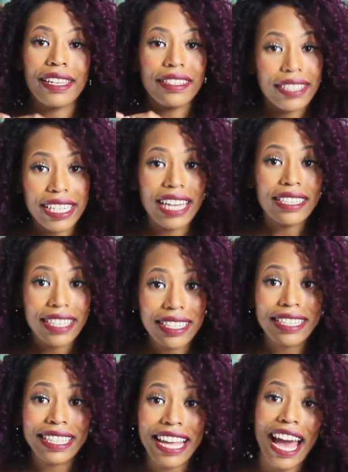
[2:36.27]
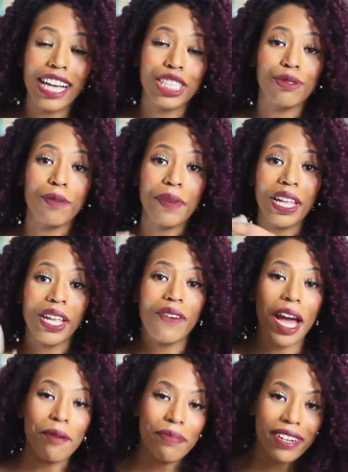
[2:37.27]
And this is the actual
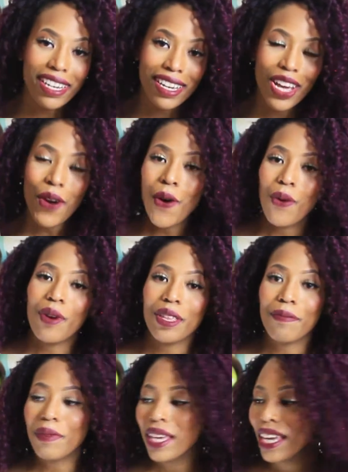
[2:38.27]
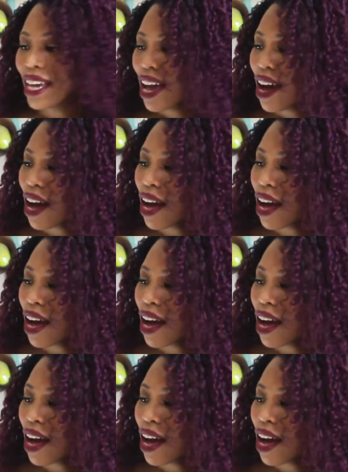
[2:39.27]
pillow I bring with me.